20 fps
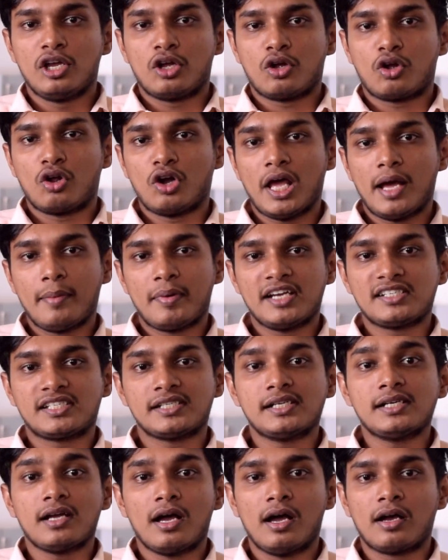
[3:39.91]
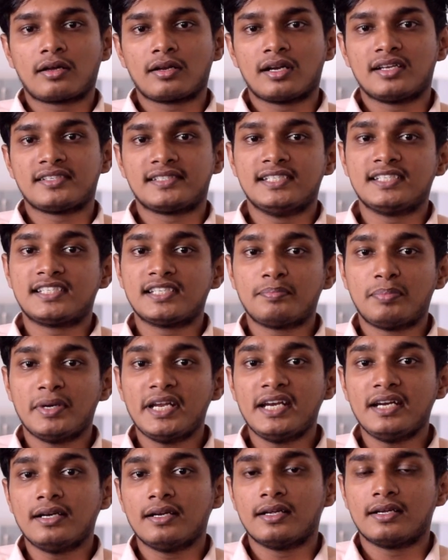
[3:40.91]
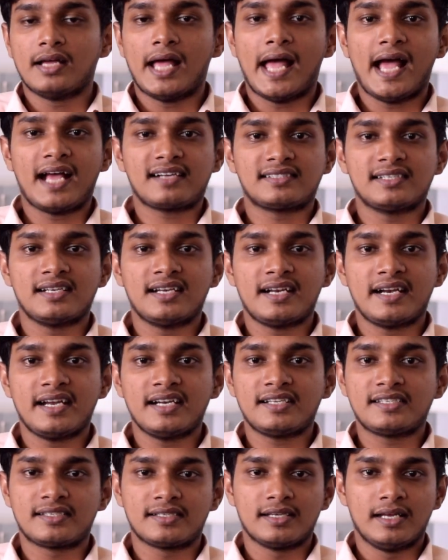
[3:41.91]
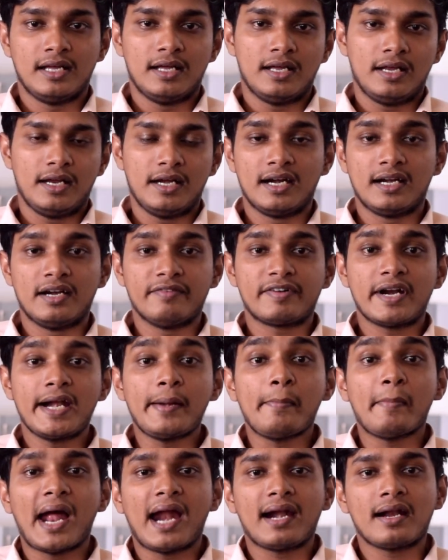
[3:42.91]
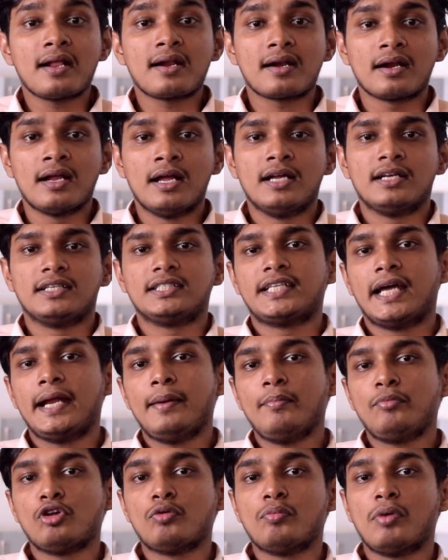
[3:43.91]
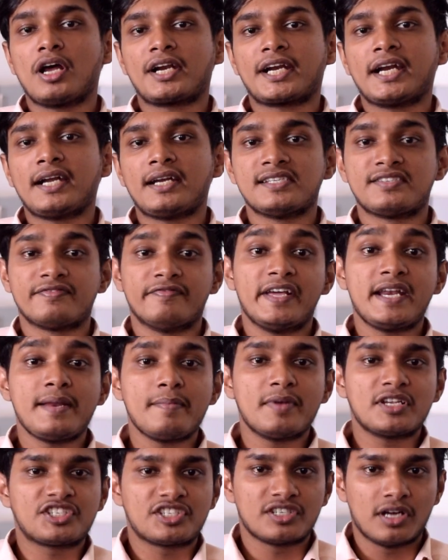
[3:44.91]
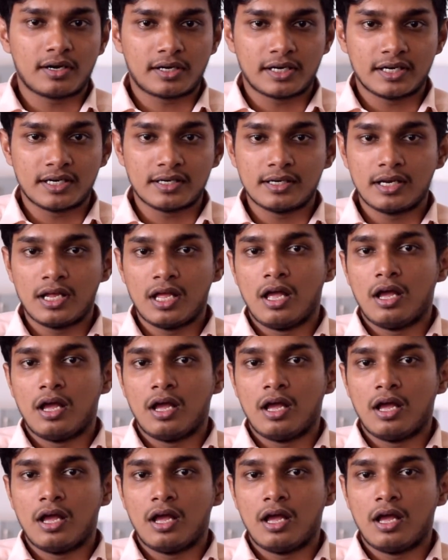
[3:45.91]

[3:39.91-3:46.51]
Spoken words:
Collaboration across discipline accelerates in a different manner. Time to market is very much shortened.